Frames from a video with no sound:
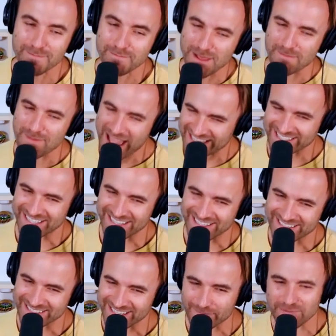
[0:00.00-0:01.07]
a
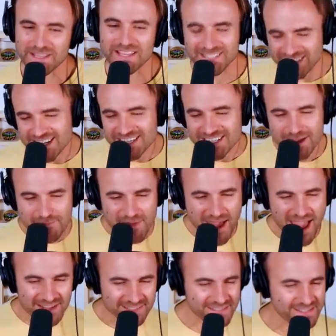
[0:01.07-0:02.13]
Maxinista because TJ
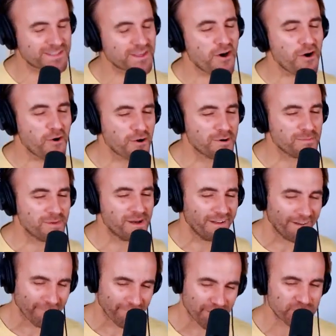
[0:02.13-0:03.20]
Maxx is the home
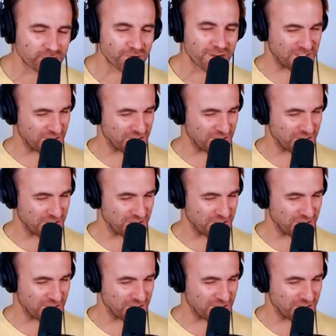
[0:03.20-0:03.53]
of the treasure